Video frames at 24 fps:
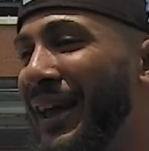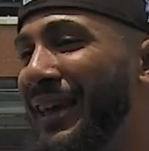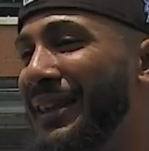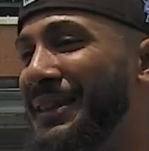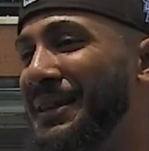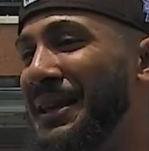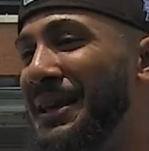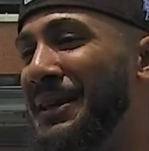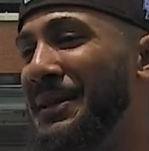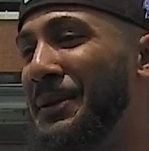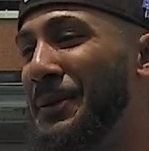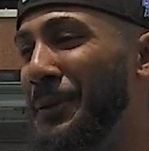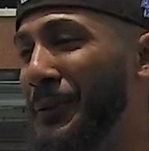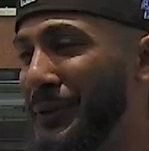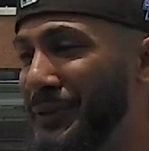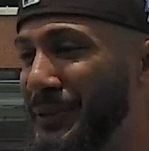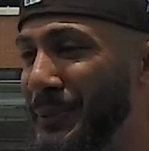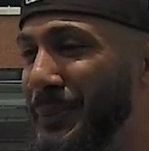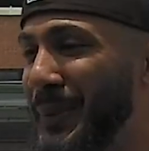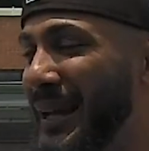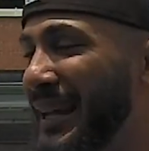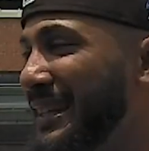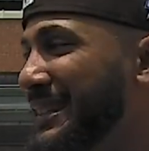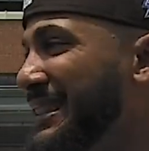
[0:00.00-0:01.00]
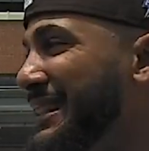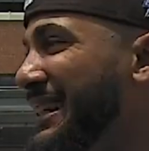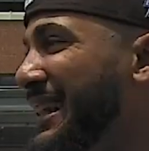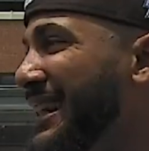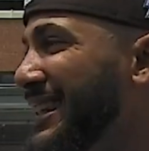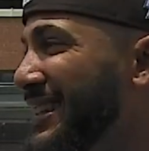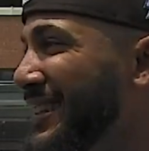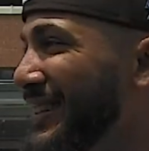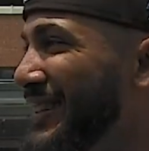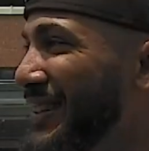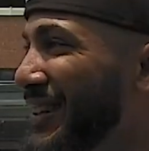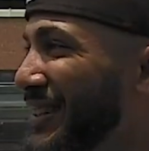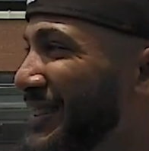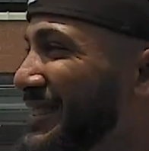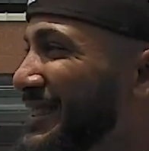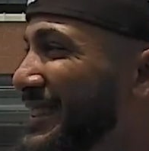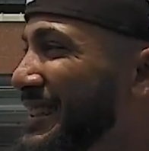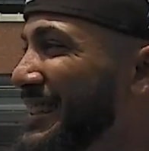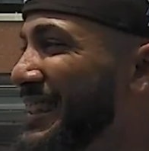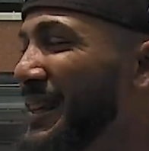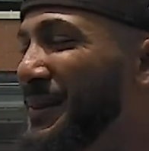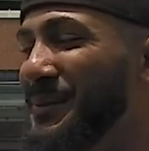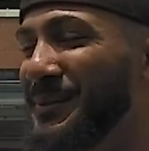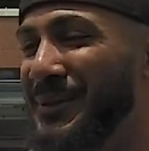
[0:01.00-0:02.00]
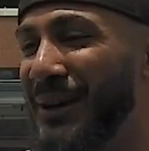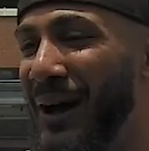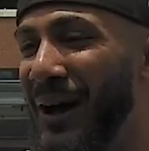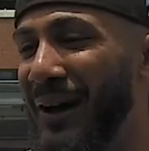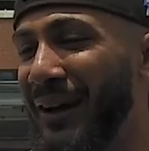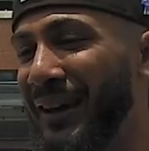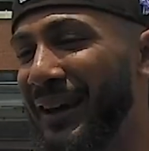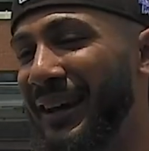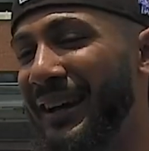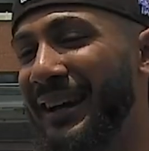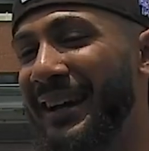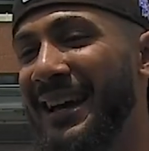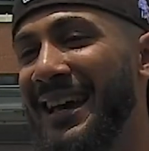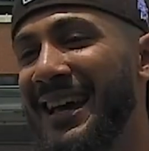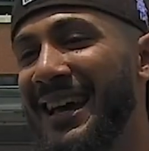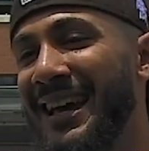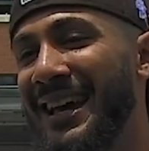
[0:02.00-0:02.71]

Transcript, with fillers: and, and it was amazing, and you know, see them talking,